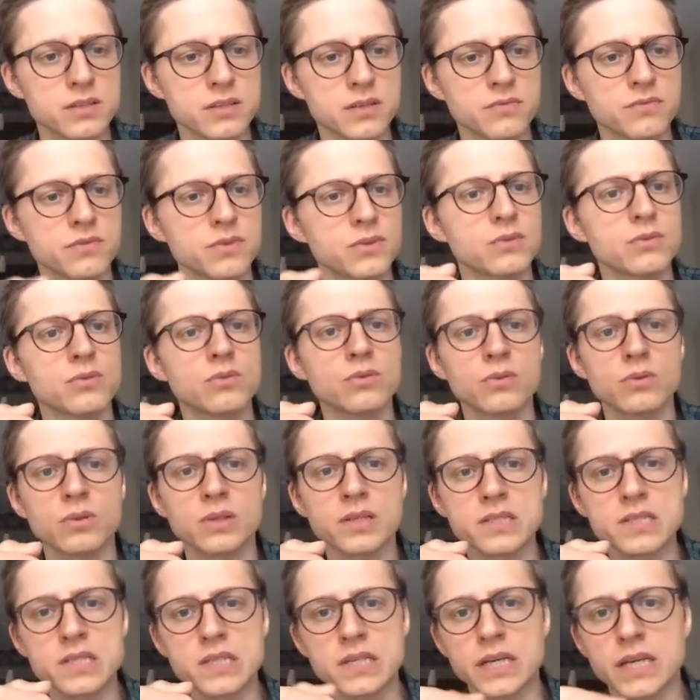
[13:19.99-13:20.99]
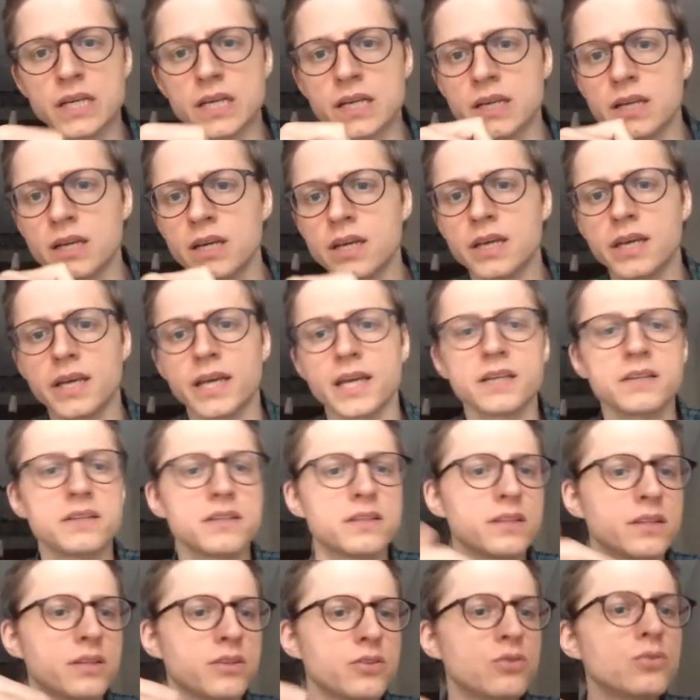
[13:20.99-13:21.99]
If you, let's say, add in
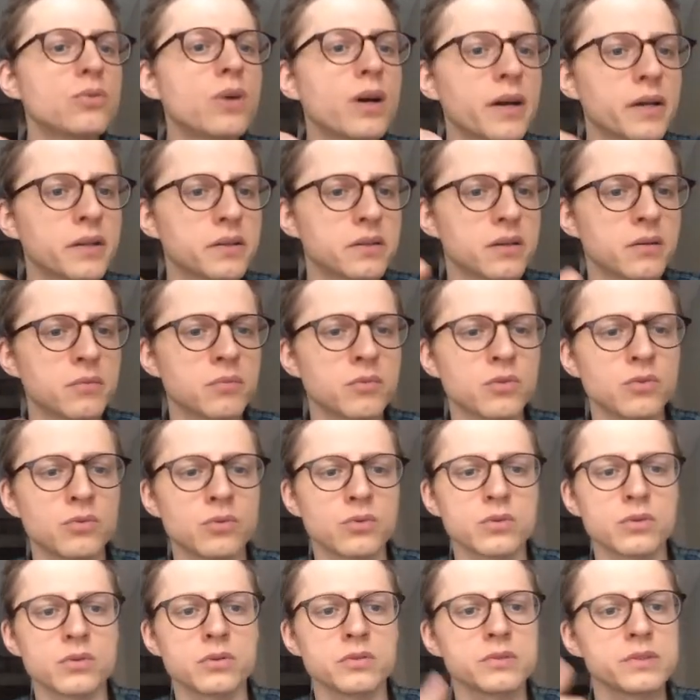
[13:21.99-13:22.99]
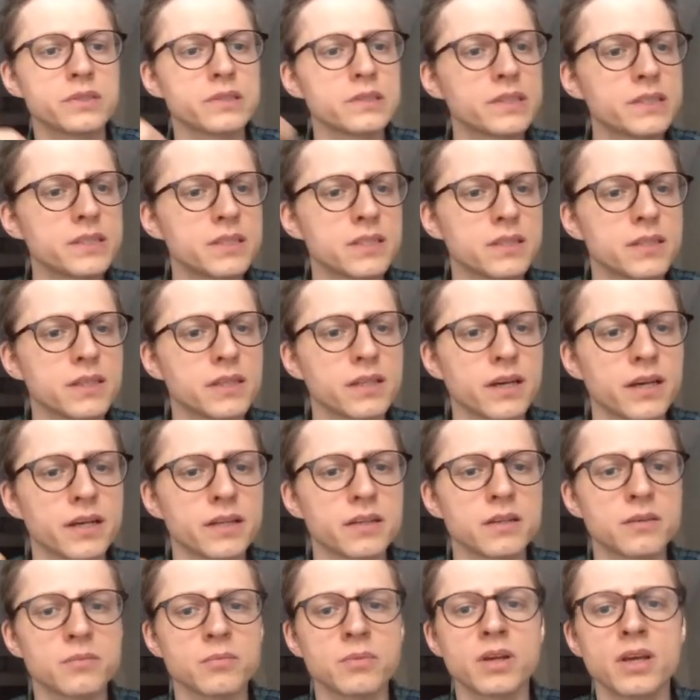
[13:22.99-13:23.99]
a new item or deleting an
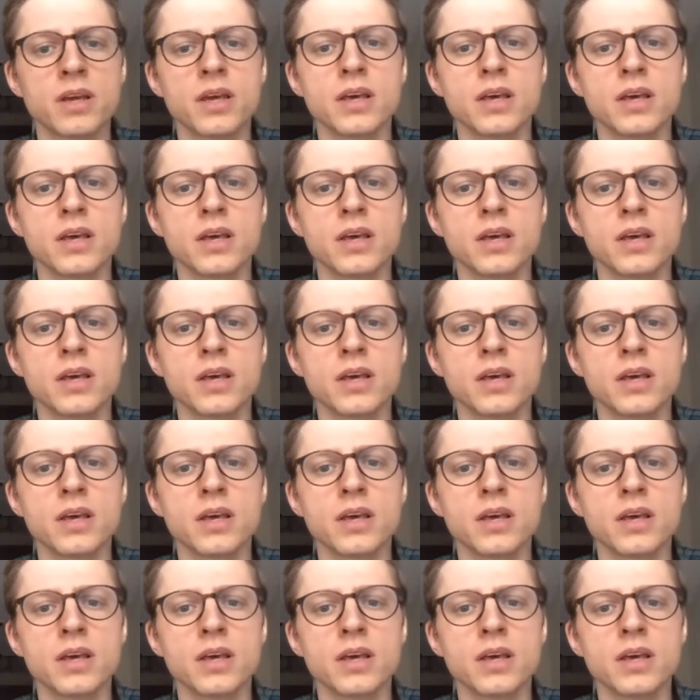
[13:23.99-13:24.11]
item,